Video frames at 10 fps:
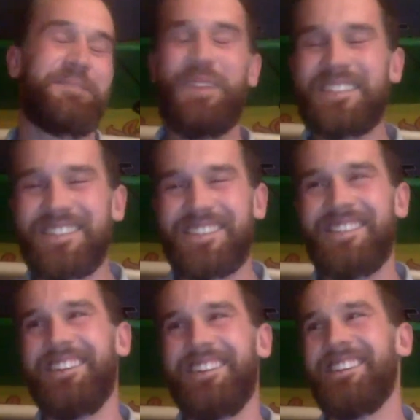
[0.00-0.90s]
like
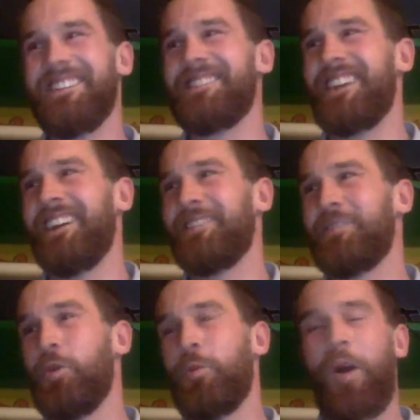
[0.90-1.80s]
businesses
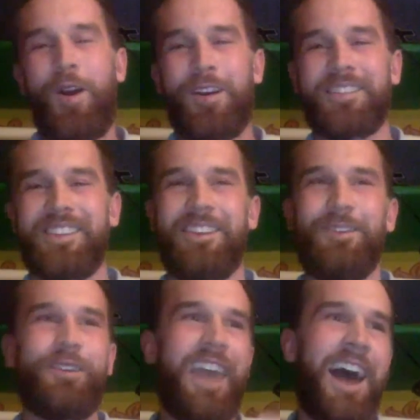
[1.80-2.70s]
and cool parks, and
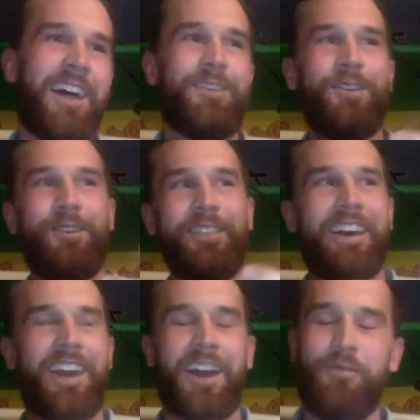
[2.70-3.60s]
you gather
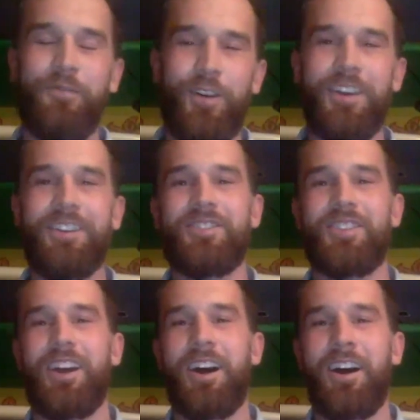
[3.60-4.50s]
like kind of footage
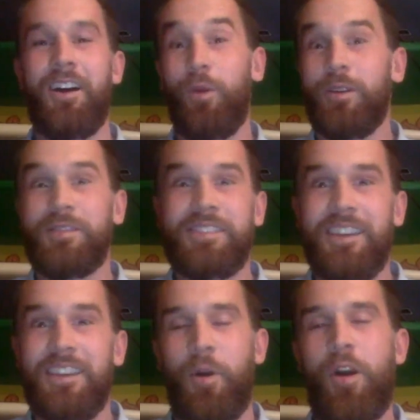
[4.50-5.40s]
of what you see in
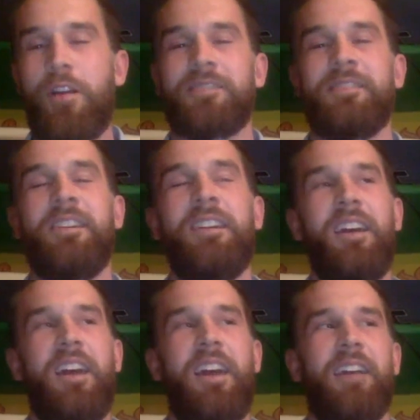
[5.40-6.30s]
the parks.
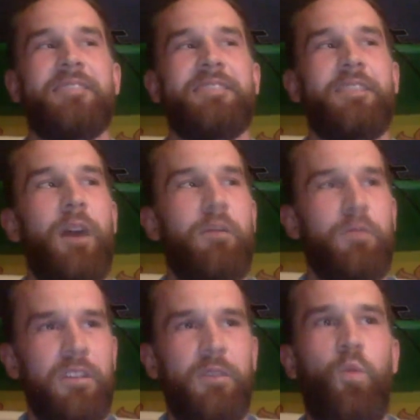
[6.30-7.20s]
And so I
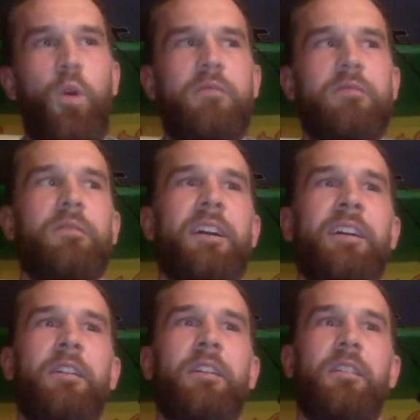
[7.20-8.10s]
really wondered,
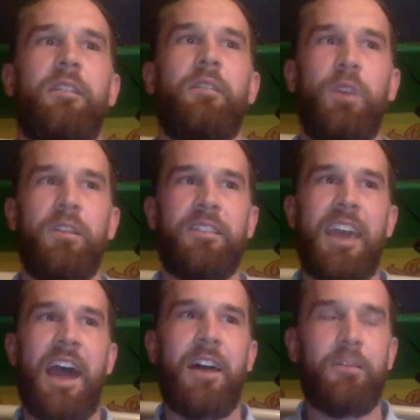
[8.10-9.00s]
like, if we are
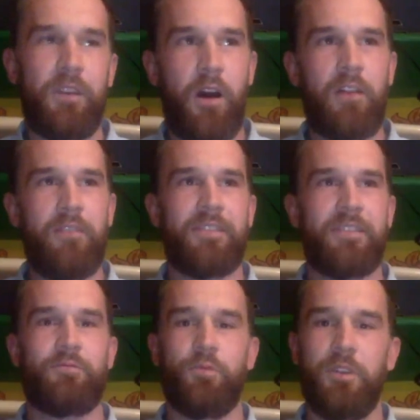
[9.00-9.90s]
gathering all of
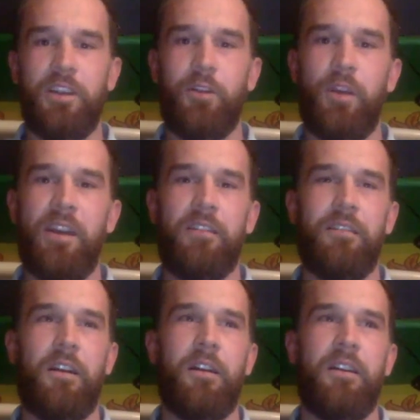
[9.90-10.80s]
this really great
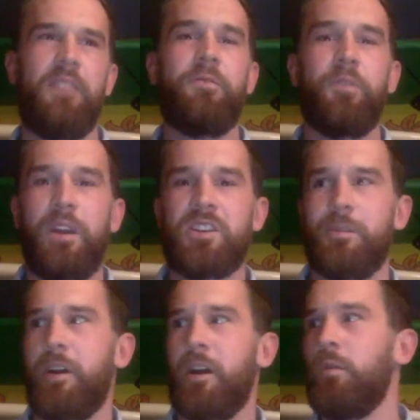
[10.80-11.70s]
information
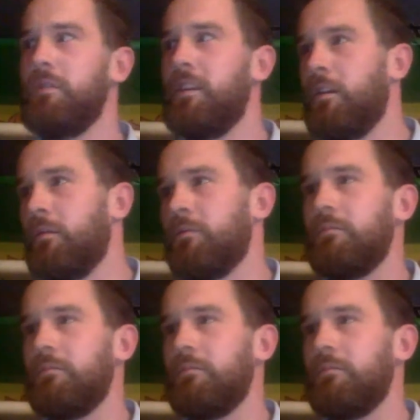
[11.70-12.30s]
about, you know,